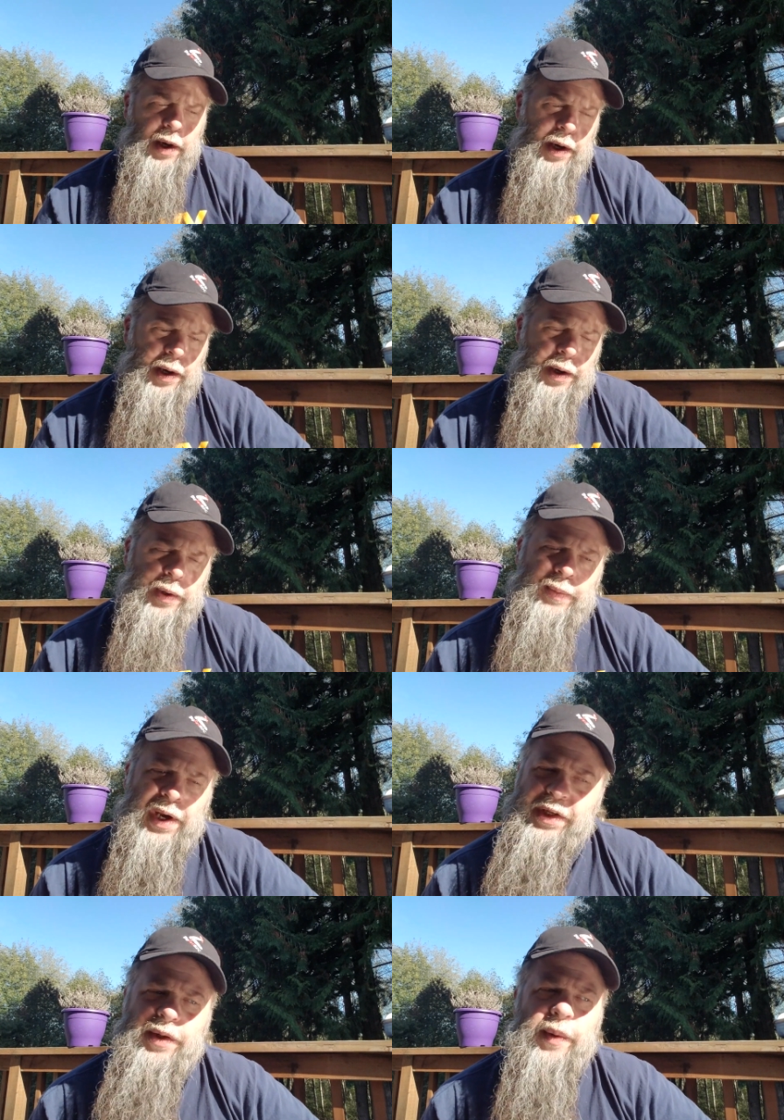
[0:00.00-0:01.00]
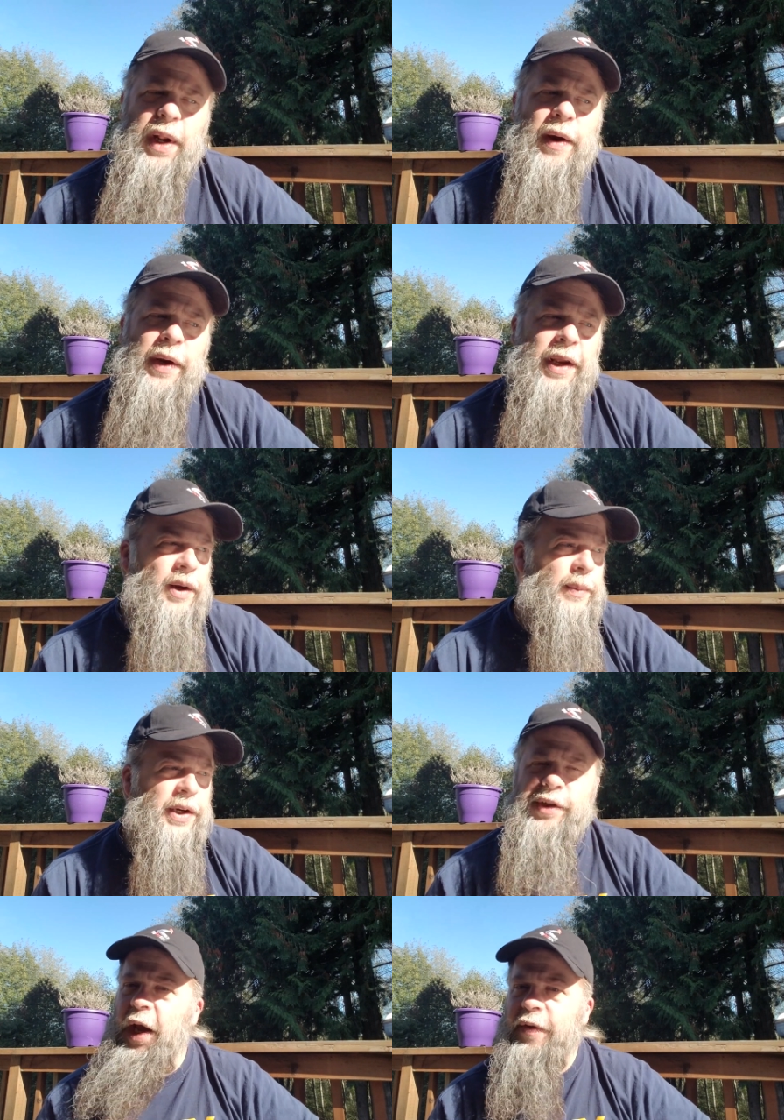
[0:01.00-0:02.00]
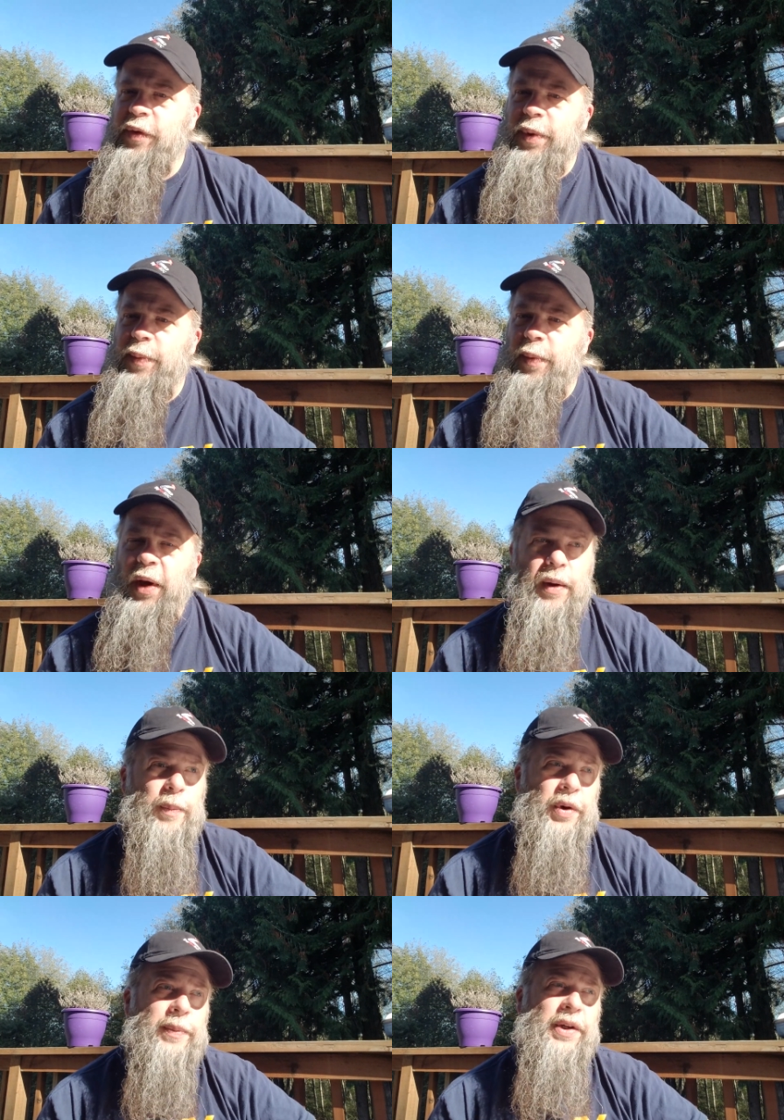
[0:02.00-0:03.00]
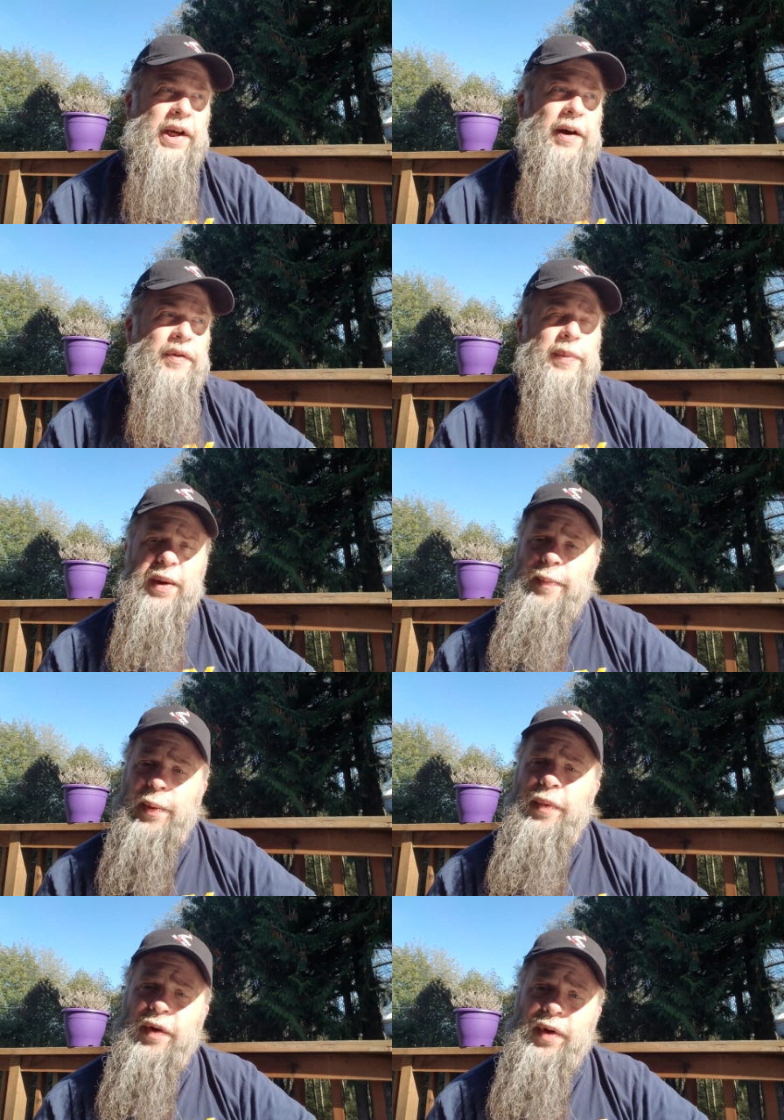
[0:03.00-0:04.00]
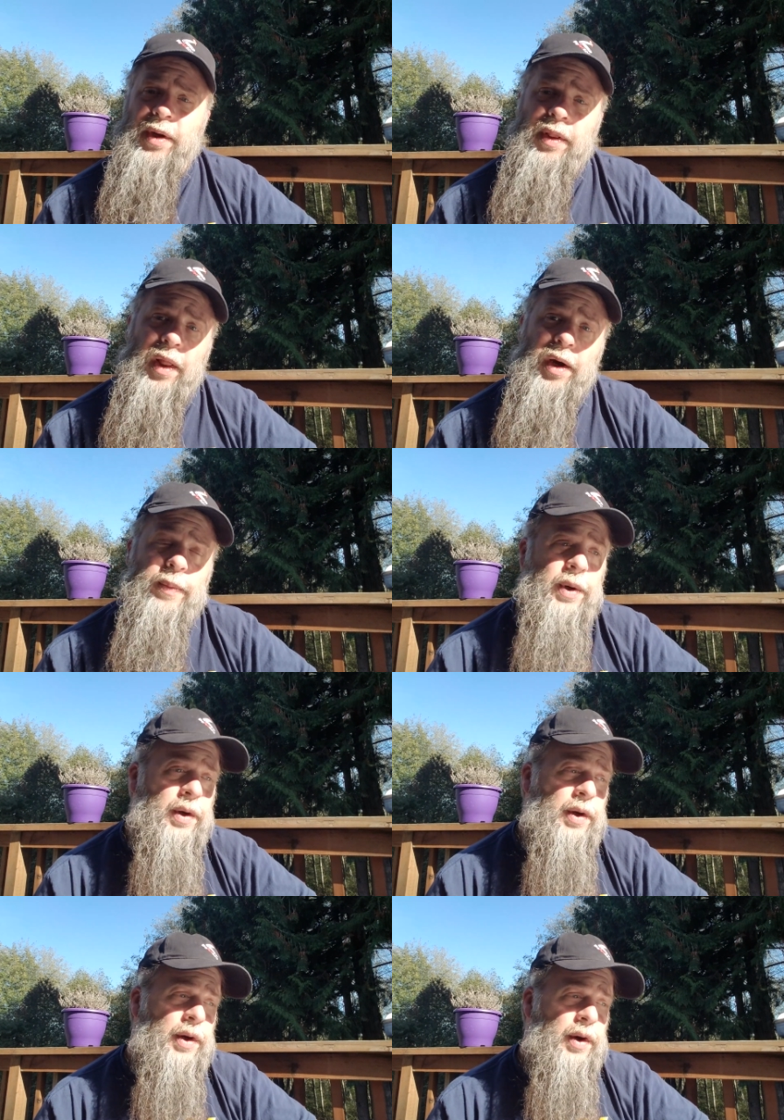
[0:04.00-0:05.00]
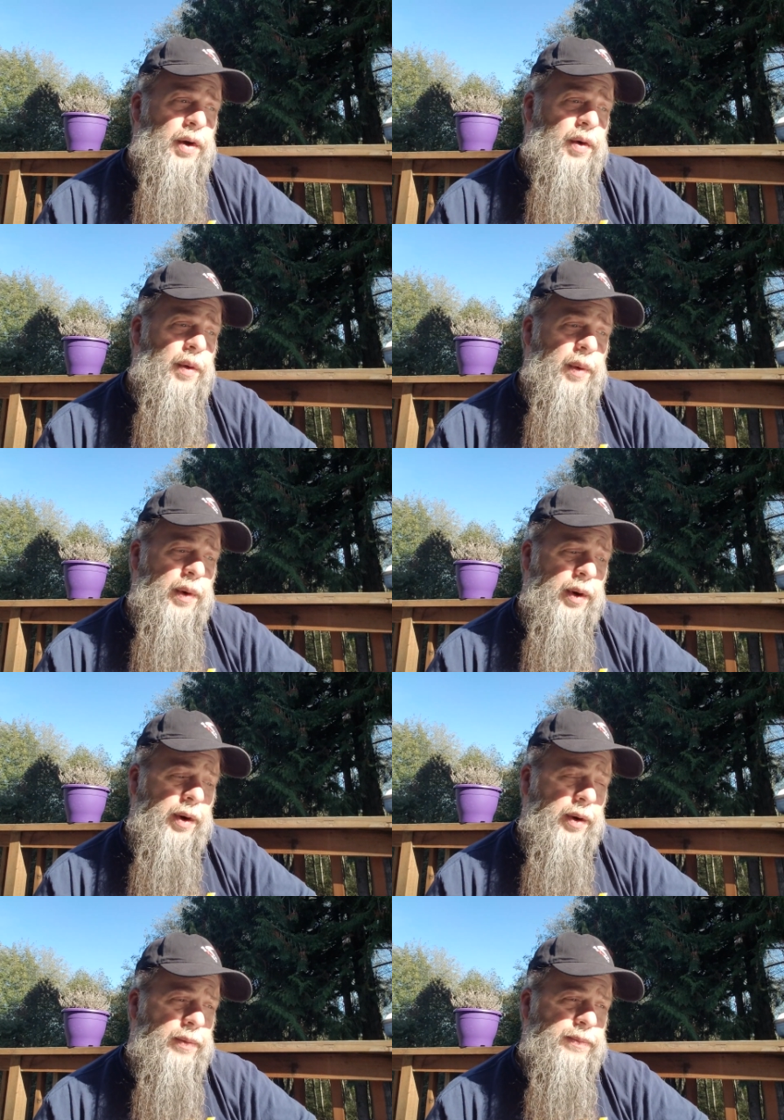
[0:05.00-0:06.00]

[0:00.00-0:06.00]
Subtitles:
I don't out here because you have to be, pretty much have to be a member of a club or,